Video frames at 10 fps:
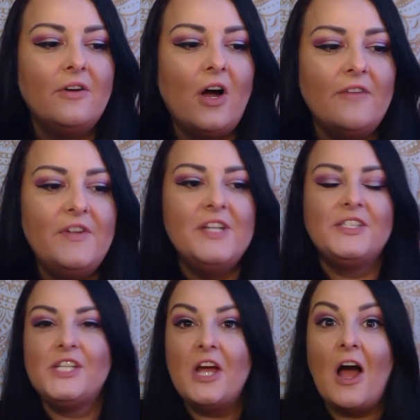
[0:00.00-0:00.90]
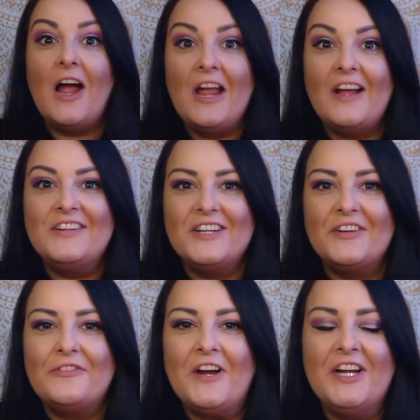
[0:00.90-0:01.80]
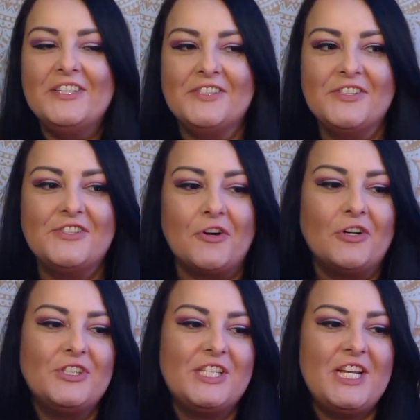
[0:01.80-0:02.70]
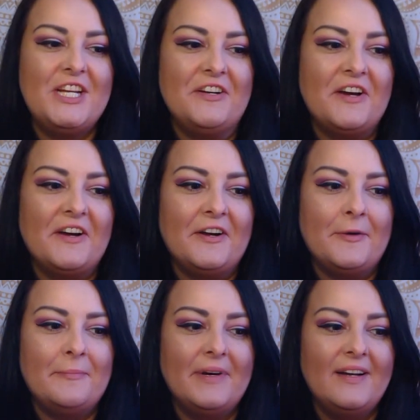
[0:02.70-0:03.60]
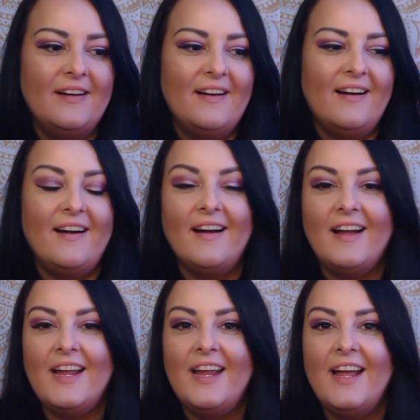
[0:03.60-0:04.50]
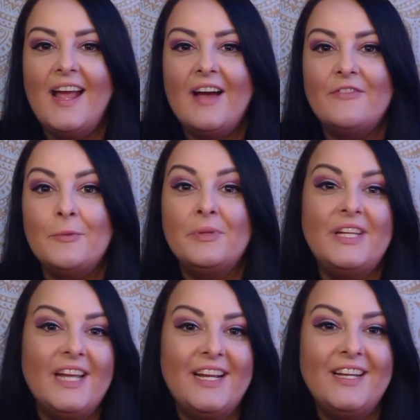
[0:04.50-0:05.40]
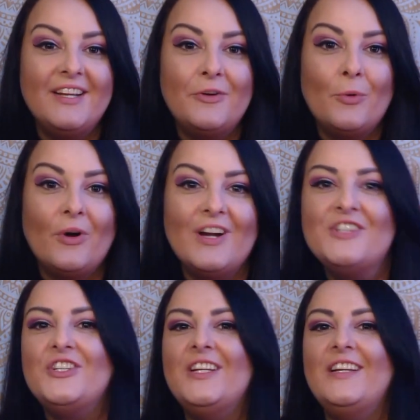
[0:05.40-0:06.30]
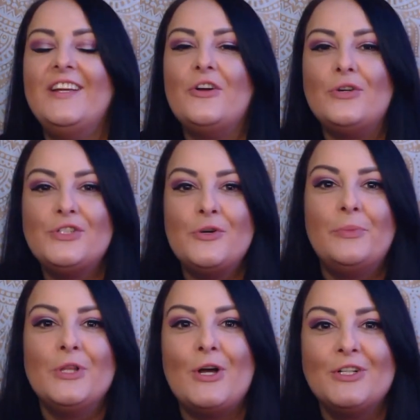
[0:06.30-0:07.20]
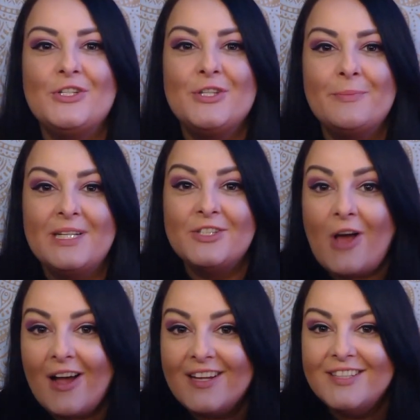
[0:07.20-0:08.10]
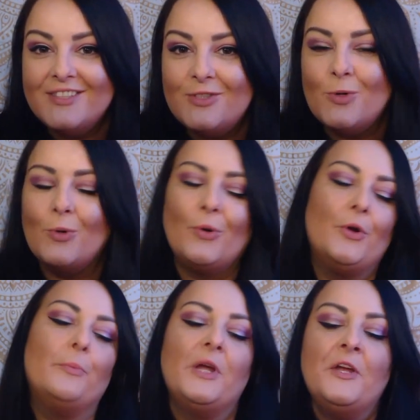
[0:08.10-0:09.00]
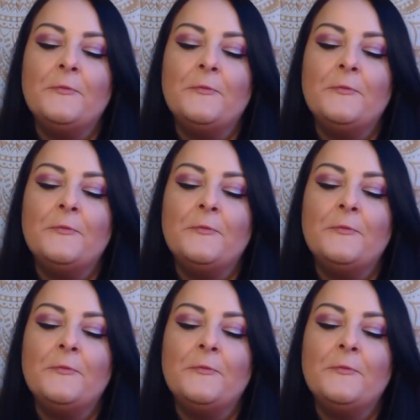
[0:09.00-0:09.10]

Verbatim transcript: obviously, I identify as a Star Seed. Um, I have a Pleiadian origin and also belong to the Mentakin soul group.